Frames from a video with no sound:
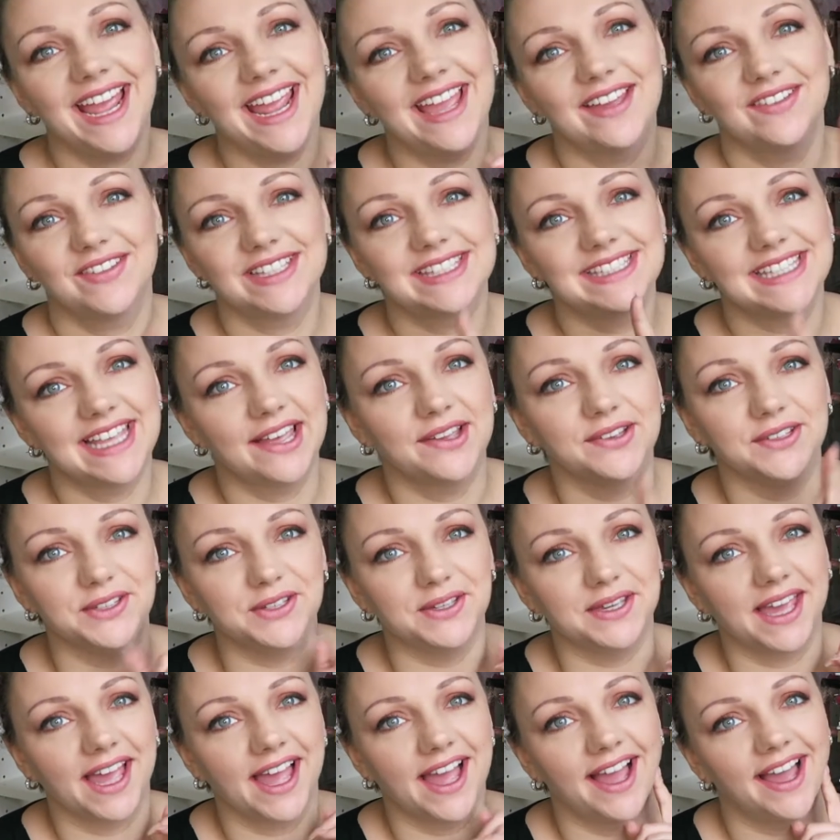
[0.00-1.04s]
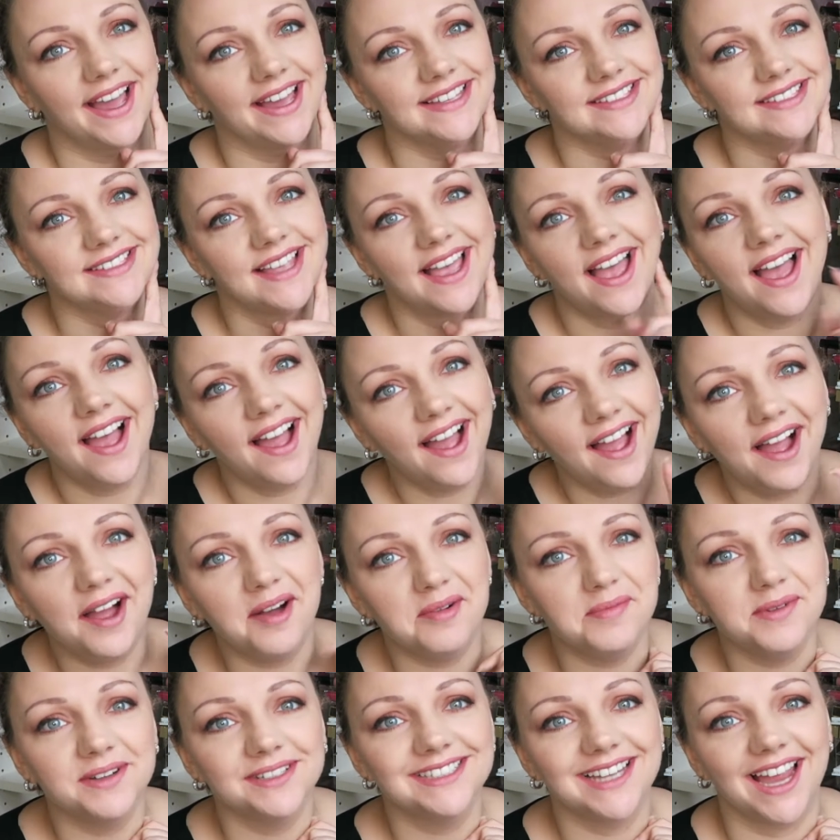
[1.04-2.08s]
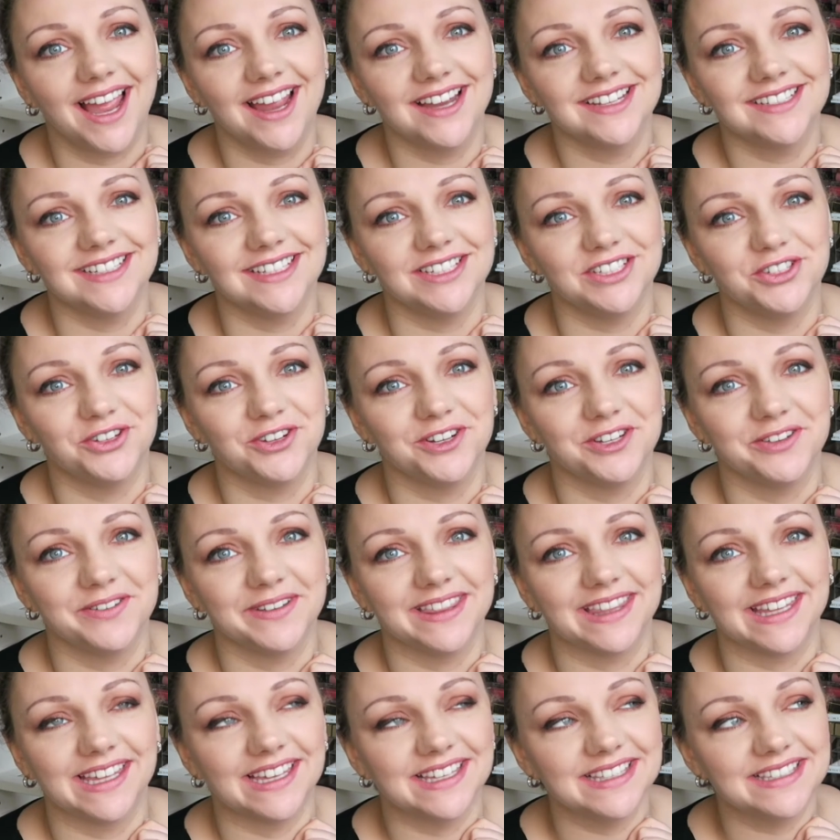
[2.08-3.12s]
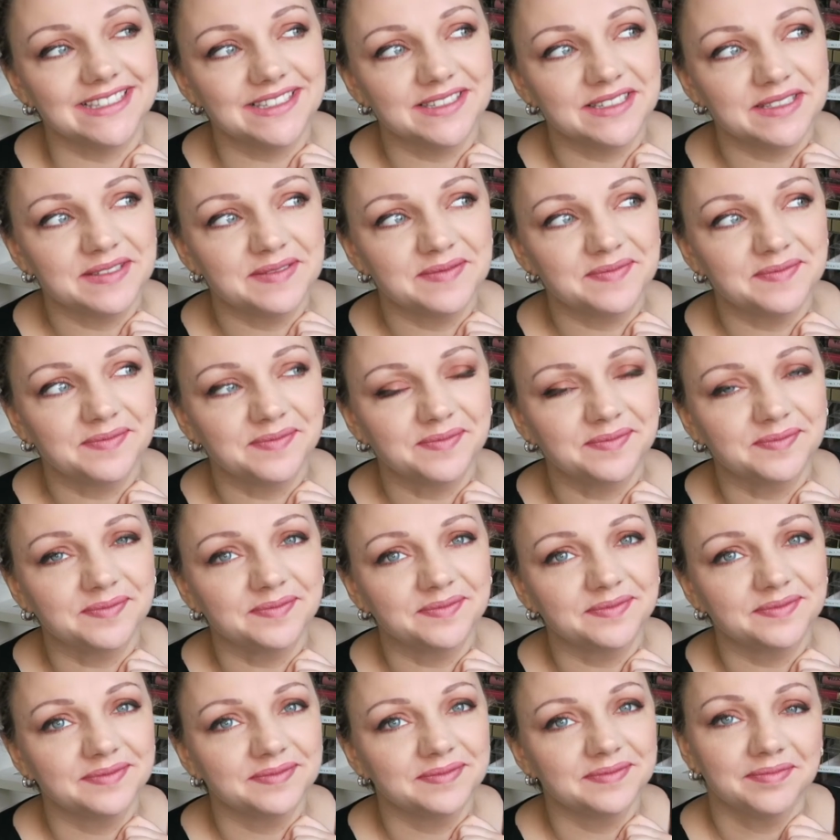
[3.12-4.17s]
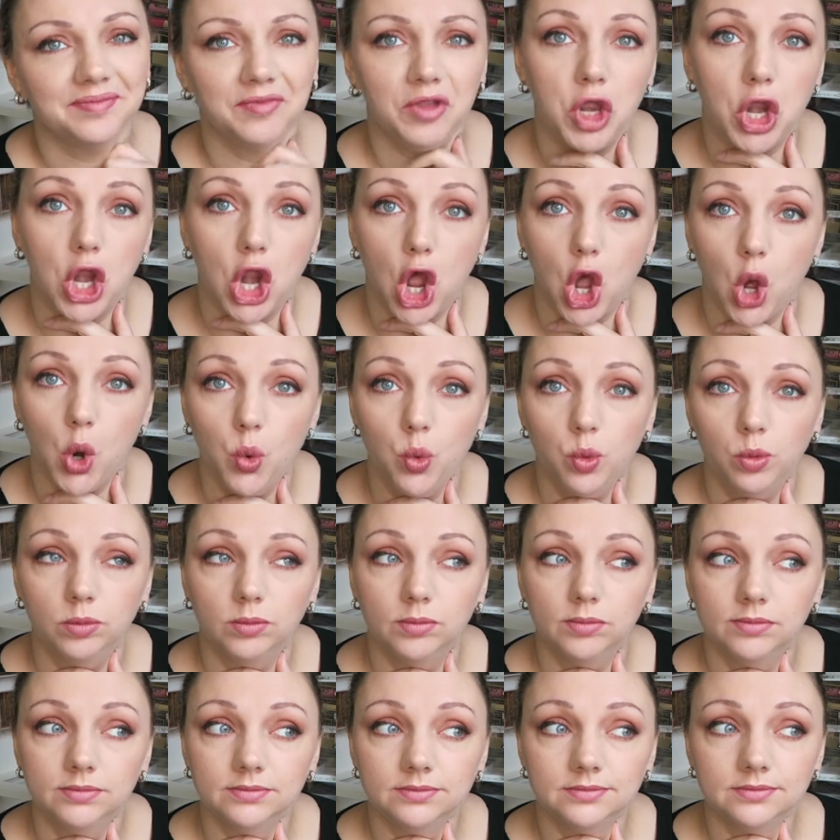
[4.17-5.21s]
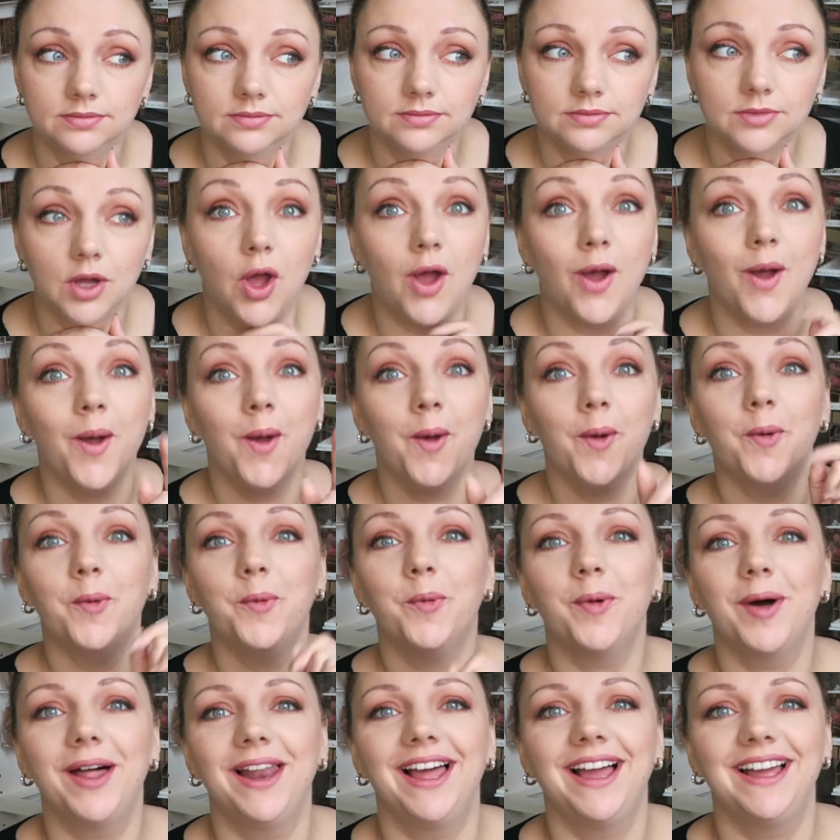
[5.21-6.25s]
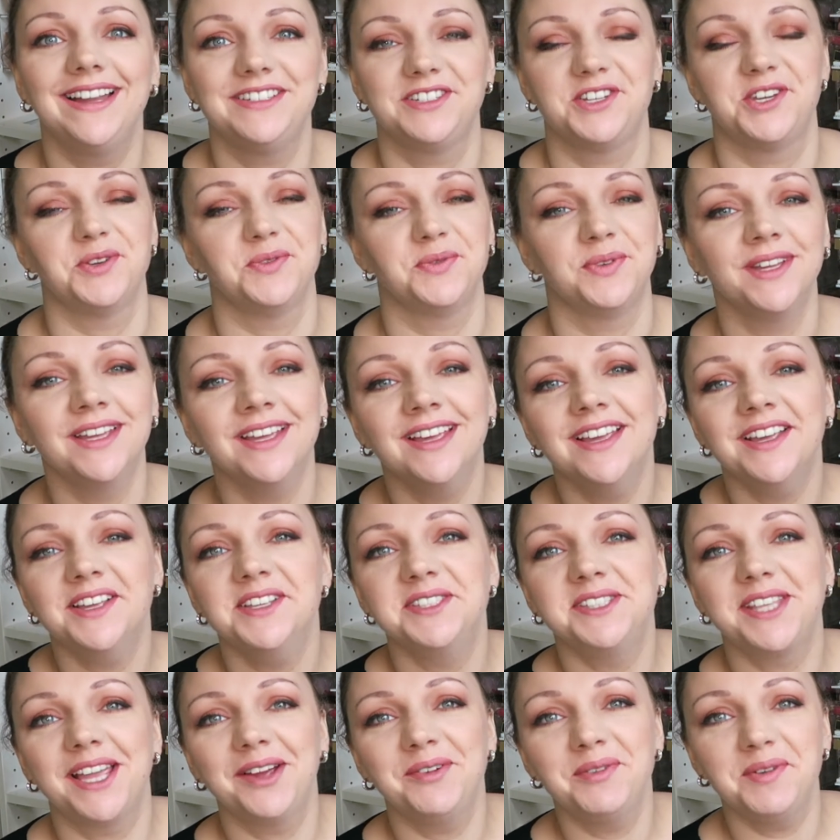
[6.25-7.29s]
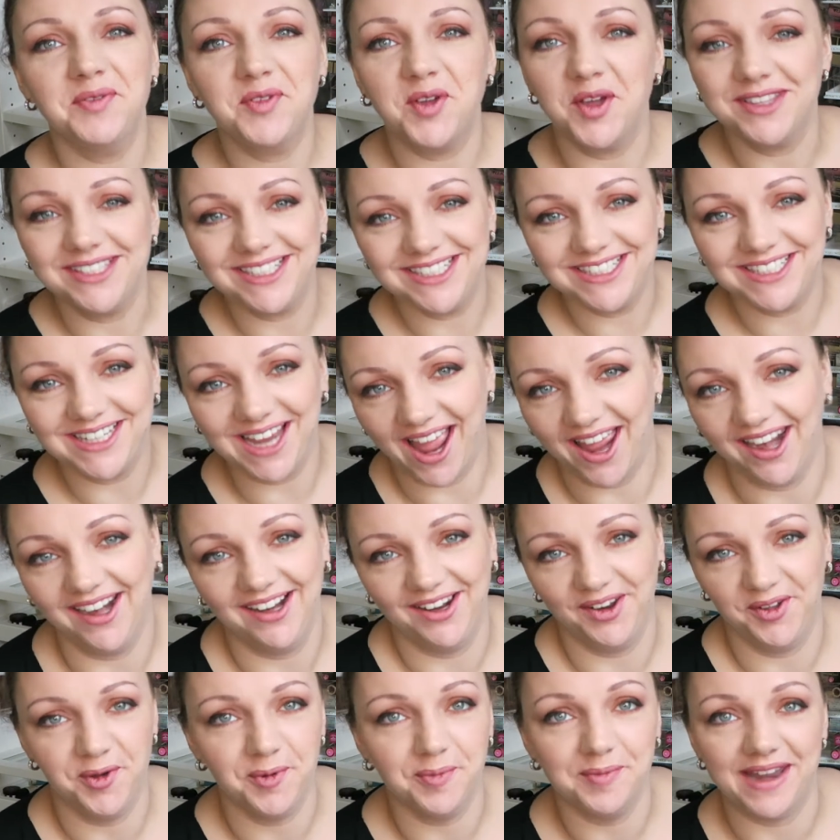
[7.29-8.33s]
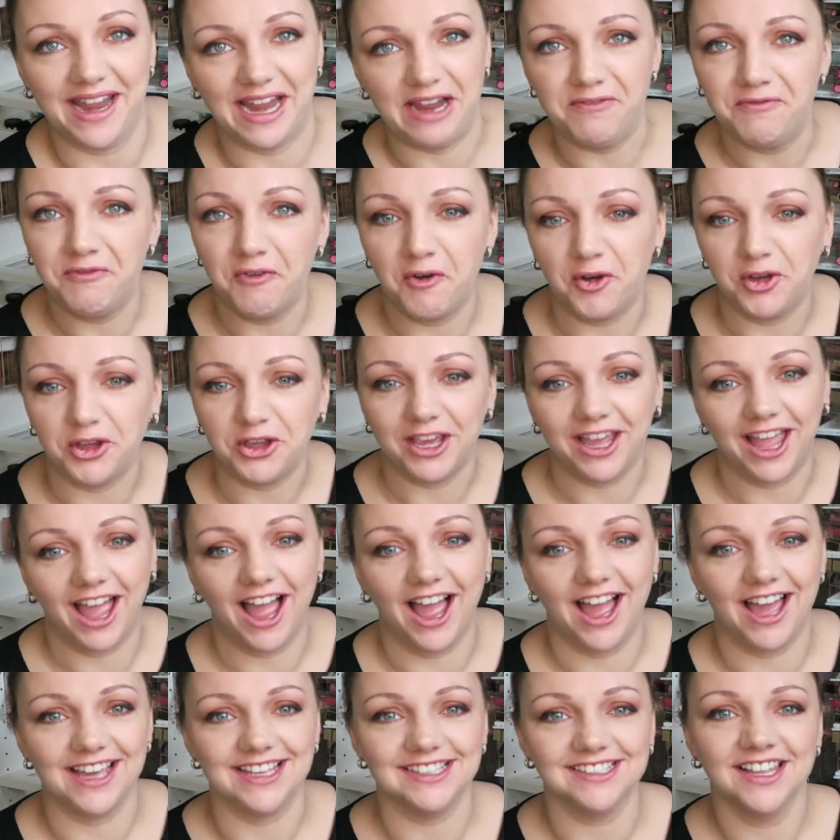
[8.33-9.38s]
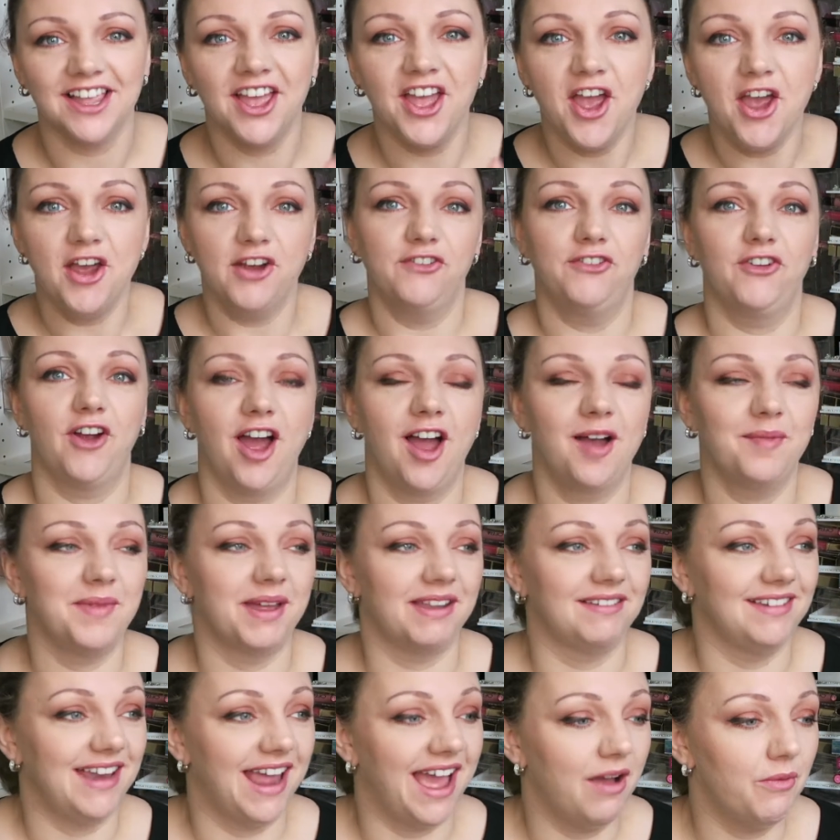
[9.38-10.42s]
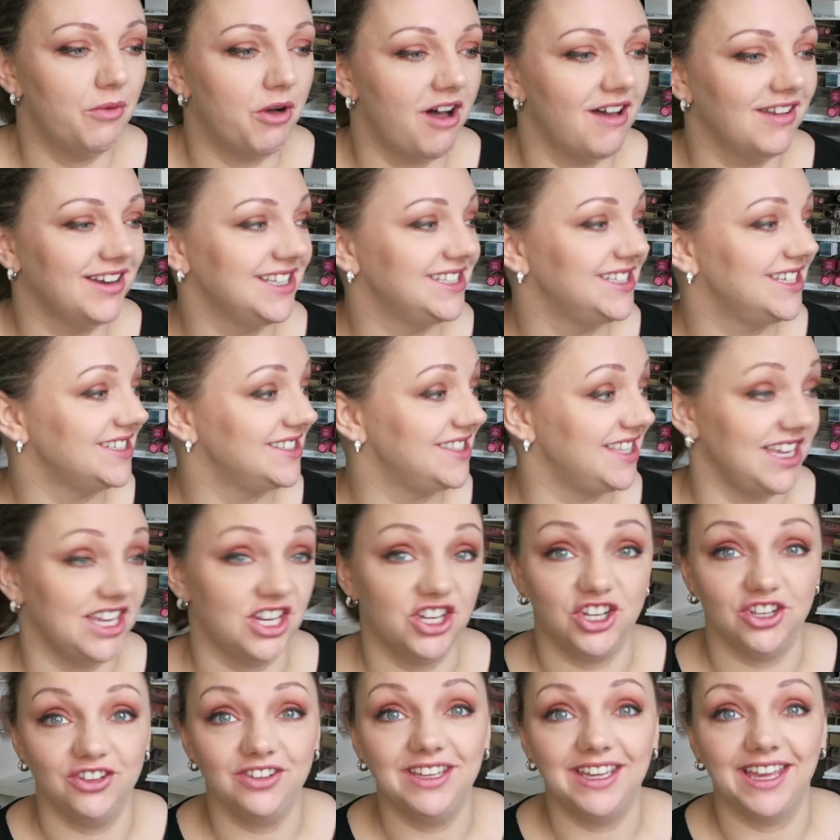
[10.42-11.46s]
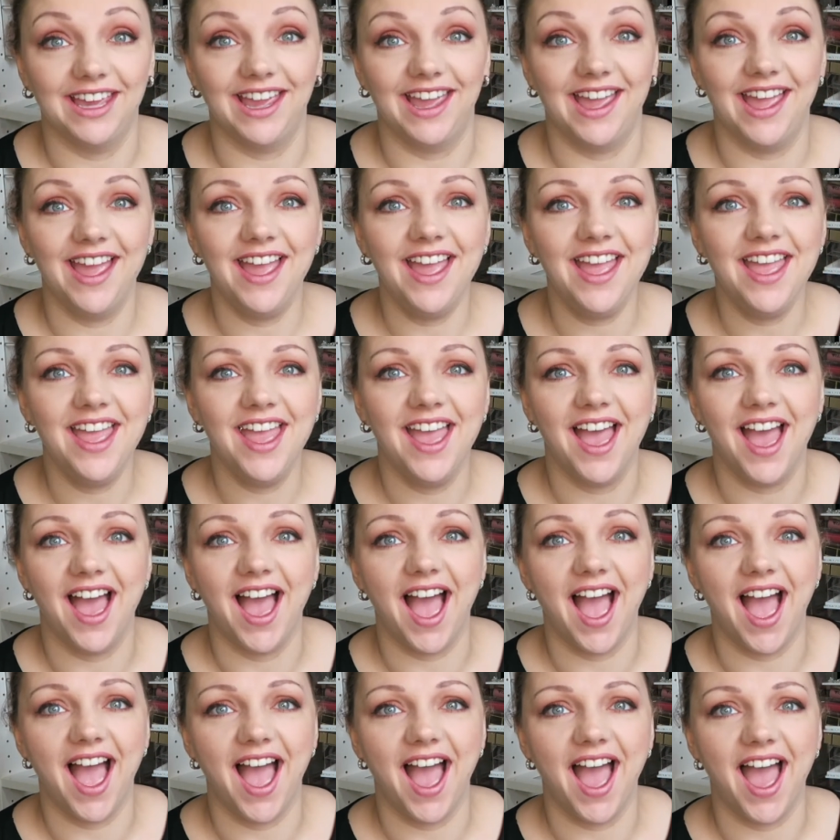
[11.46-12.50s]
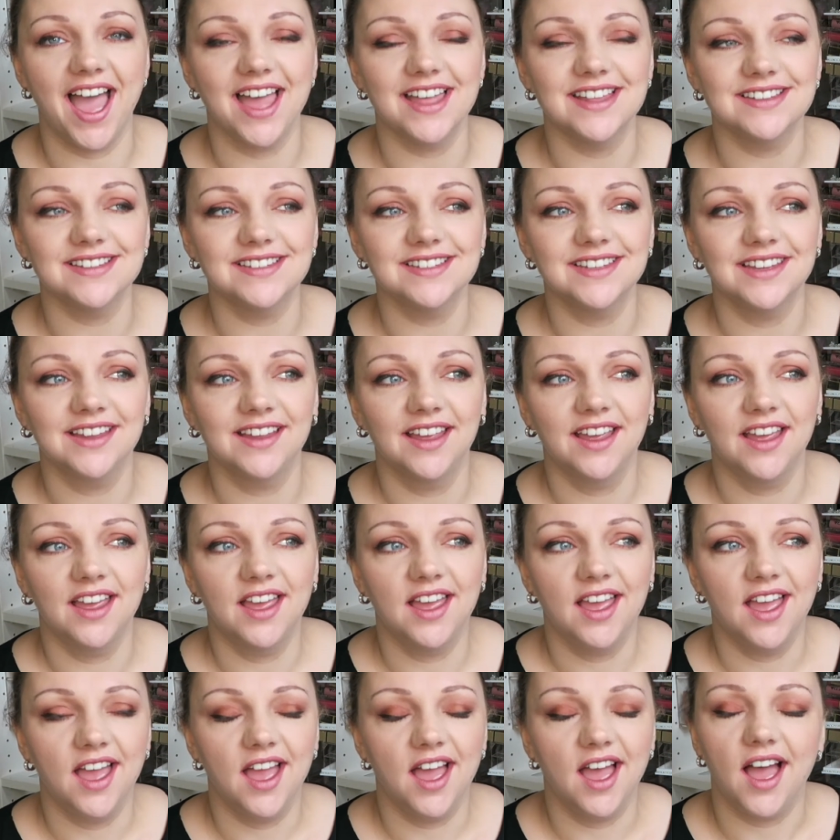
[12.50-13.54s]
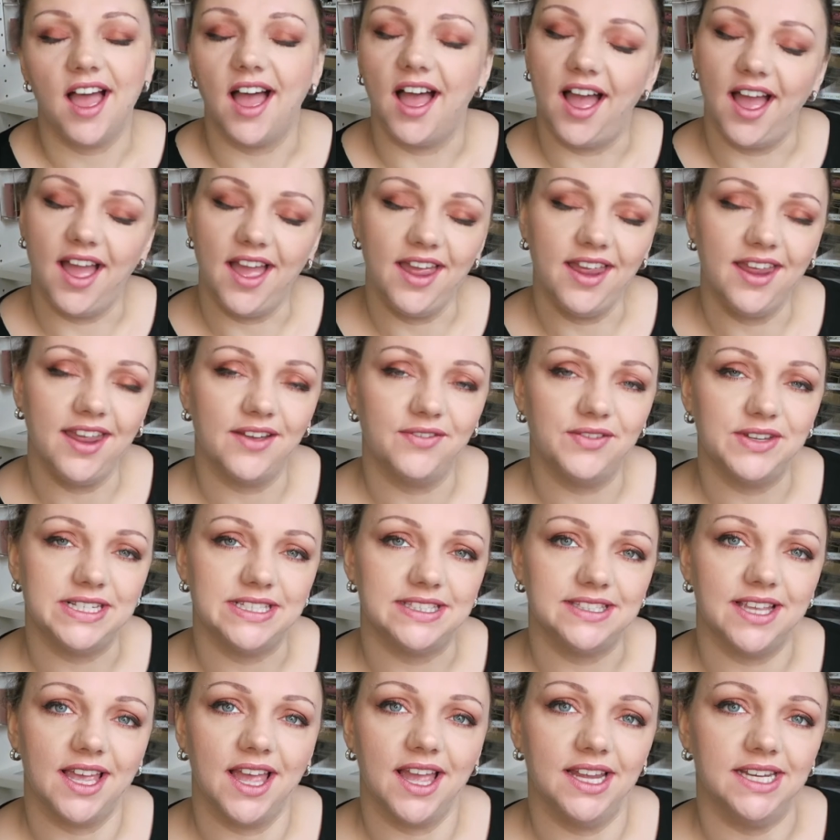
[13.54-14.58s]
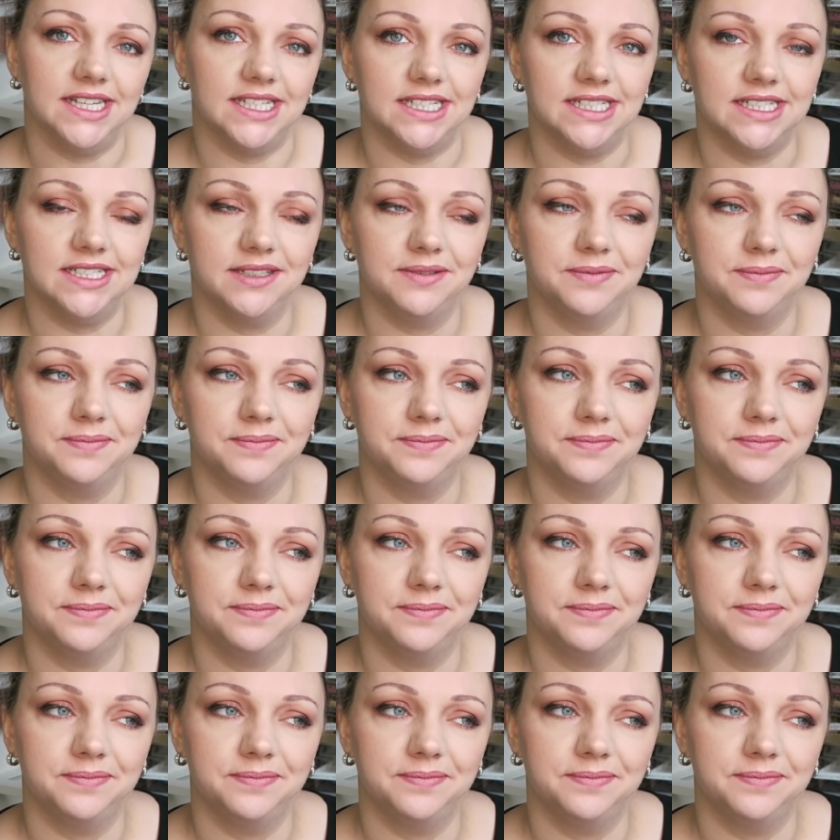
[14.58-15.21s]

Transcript: I ever tell you guys how much I actually enjoy doing this? No. Well, I do. So we've got a channel update for you guys. From now on, it is the new year, and I have decided